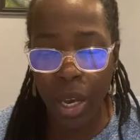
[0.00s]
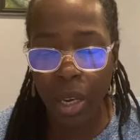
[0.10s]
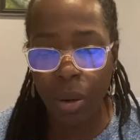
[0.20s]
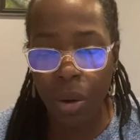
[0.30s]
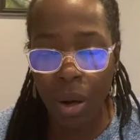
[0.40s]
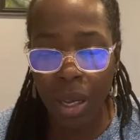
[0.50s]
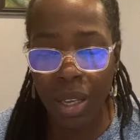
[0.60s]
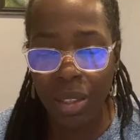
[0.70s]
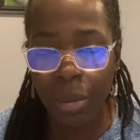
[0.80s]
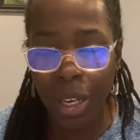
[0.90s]
and all
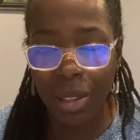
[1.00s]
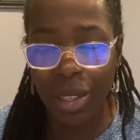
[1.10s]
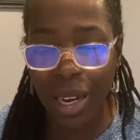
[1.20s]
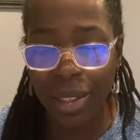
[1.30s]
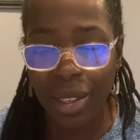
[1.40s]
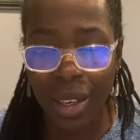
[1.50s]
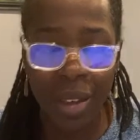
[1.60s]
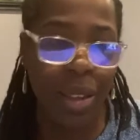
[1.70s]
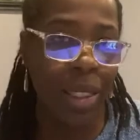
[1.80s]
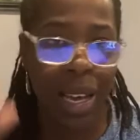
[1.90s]
his men died
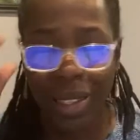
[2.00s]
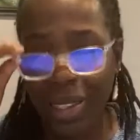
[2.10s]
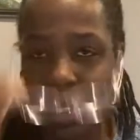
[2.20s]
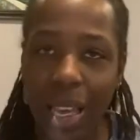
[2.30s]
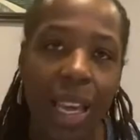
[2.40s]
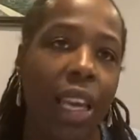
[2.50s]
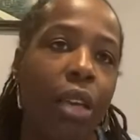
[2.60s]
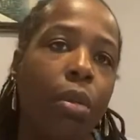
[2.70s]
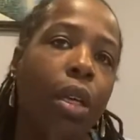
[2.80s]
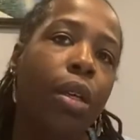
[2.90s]
together that
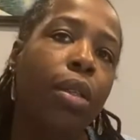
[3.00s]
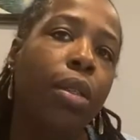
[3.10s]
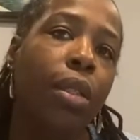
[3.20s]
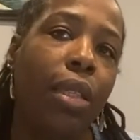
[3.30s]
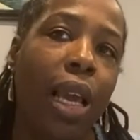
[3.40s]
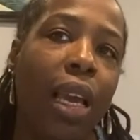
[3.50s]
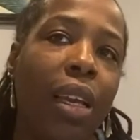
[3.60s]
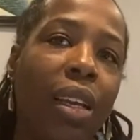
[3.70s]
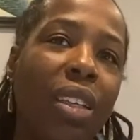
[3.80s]
same day.